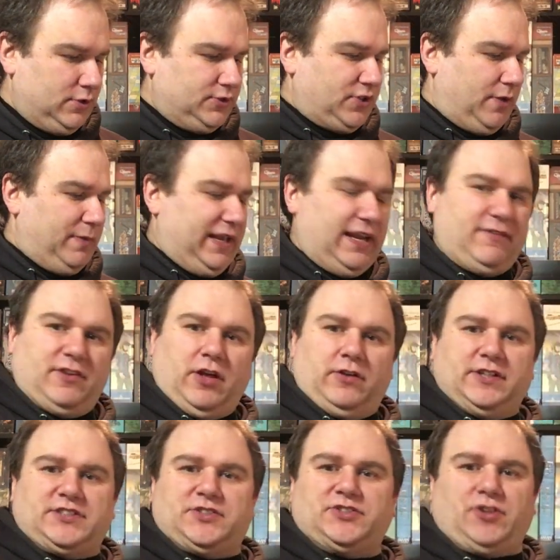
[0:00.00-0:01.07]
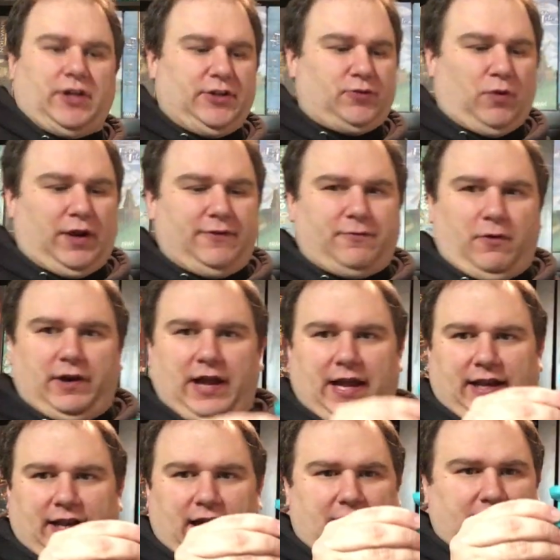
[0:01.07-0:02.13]
So, even though this one's only
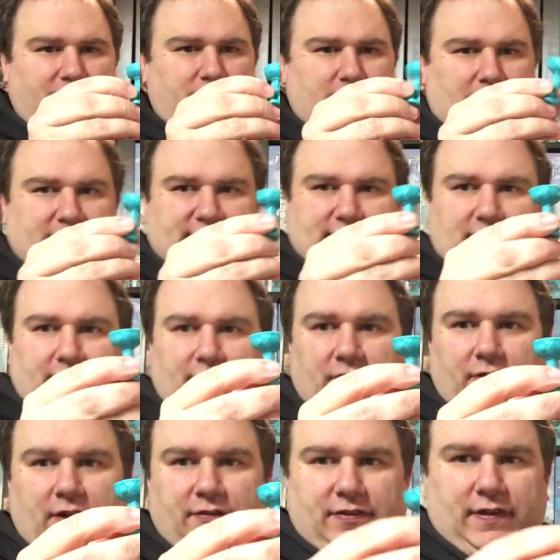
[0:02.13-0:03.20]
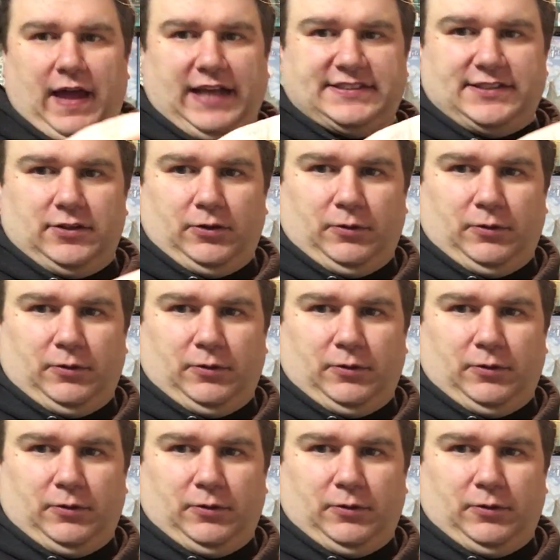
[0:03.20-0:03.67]
$24.99, you can kind of see, you have nice